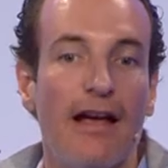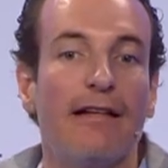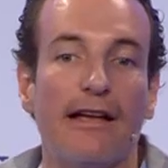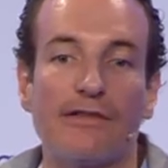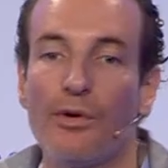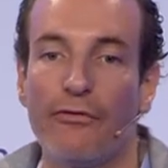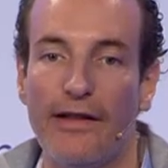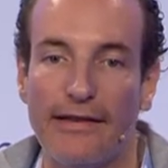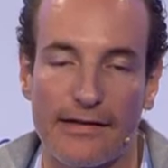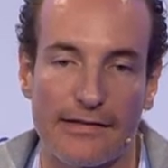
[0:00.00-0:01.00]
There's no
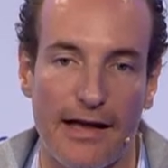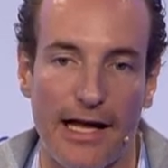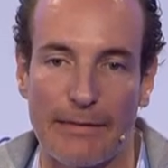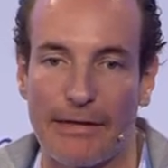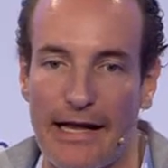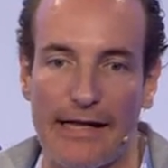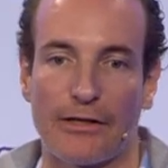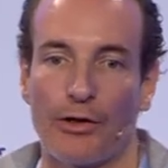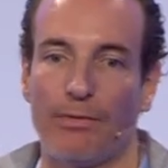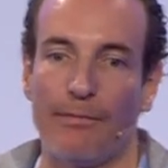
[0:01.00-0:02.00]
fintech startup that has a
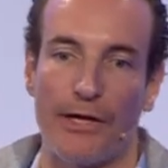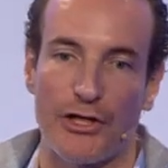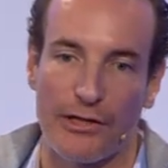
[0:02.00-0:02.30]
global ambition.